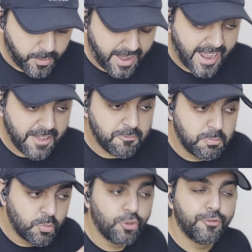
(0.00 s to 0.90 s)
I have
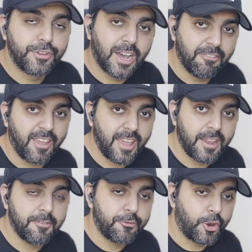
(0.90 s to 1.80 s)
moved
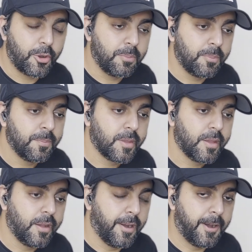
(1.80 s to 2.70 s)
away from
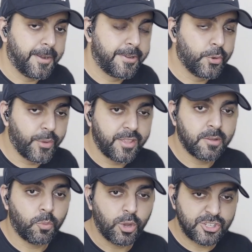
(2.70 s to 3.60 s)
doing
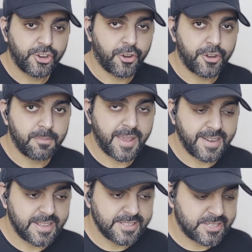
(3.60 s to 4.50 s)
the voice recorder
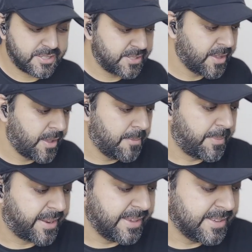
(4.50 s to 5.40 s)
mic tests
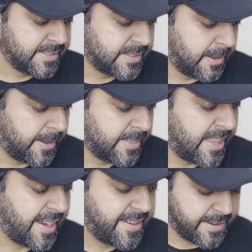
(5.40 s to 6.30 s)
because
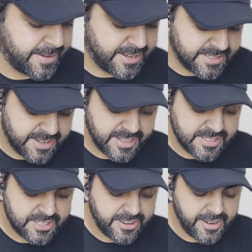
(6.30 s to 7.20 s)
that doesn't
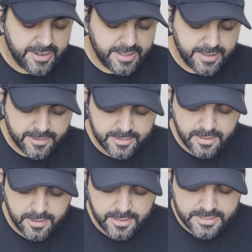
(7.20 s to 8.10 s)
necessarily
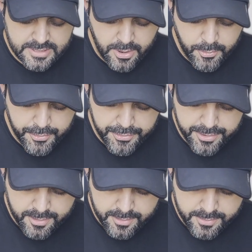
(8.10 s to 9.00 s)
sound
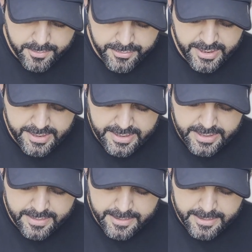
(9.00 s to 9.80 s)
really.